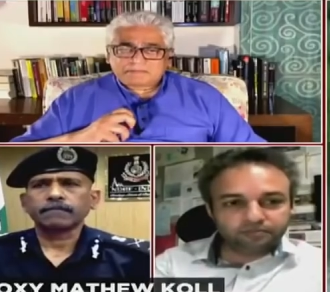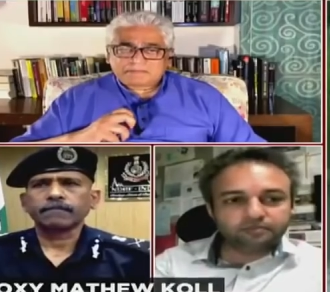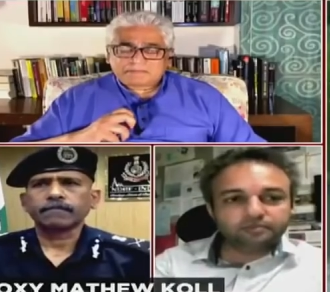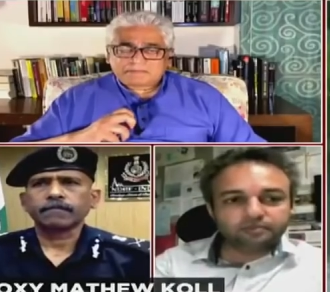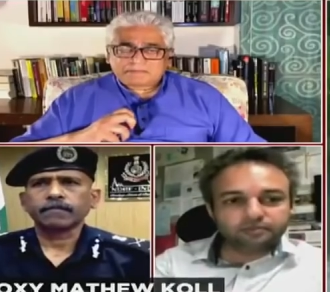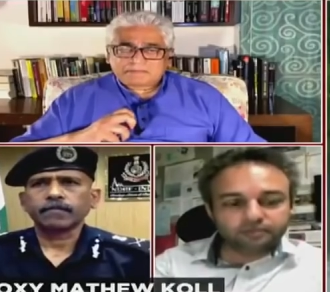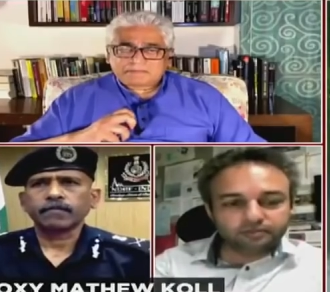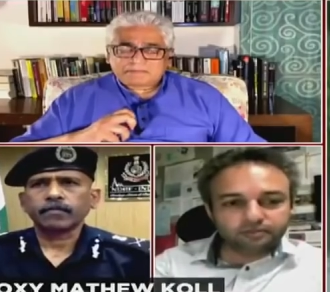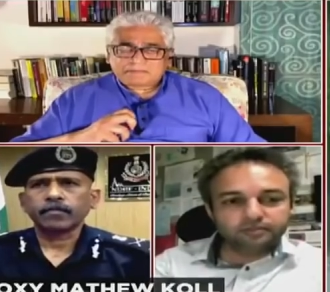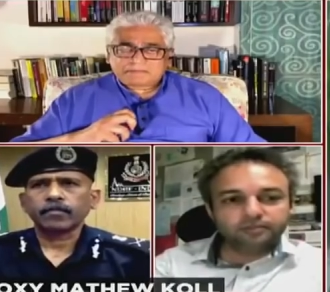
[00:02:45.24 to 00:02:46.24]

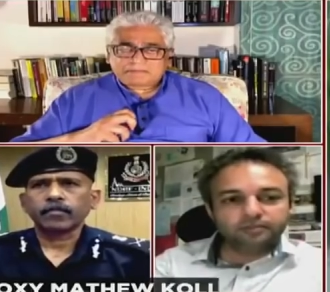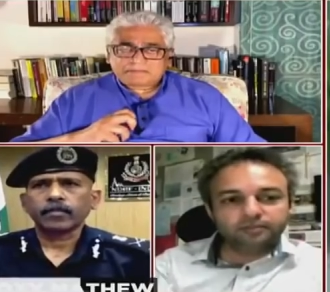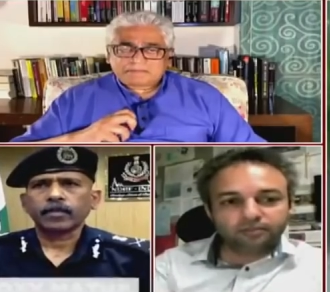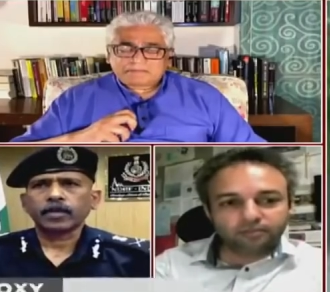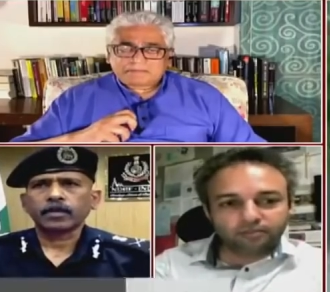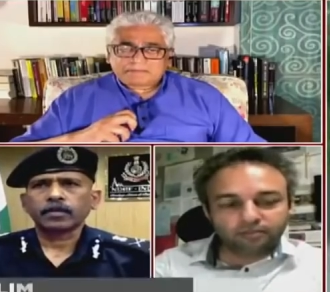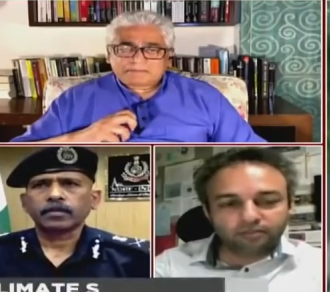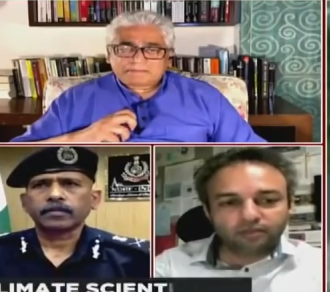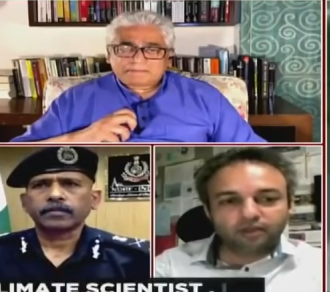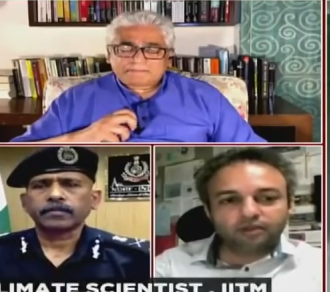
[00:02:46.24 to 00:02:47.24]

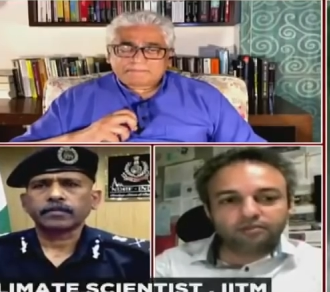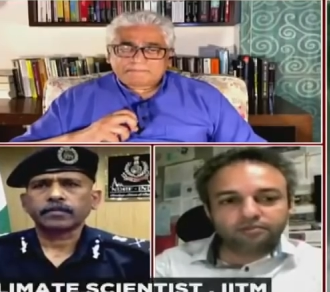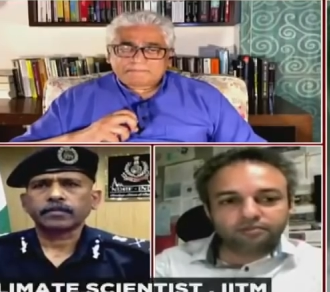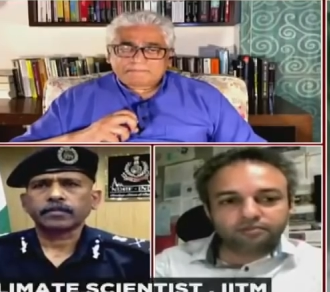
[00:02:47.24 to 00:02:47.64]
Nobody speaks.